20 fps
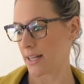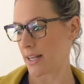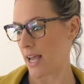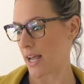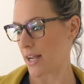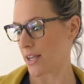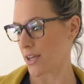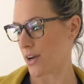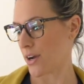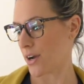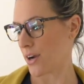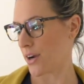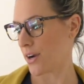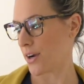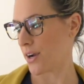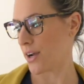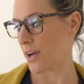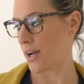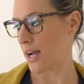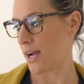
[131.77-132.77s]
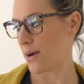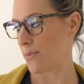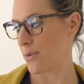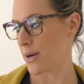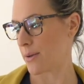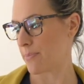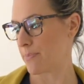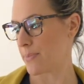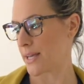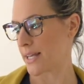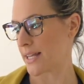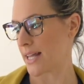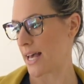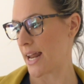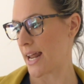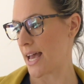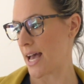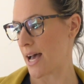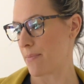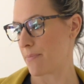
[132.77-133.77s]
and go, I want to pick that
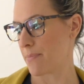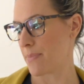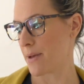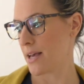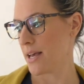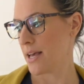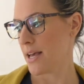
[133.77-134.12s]
up,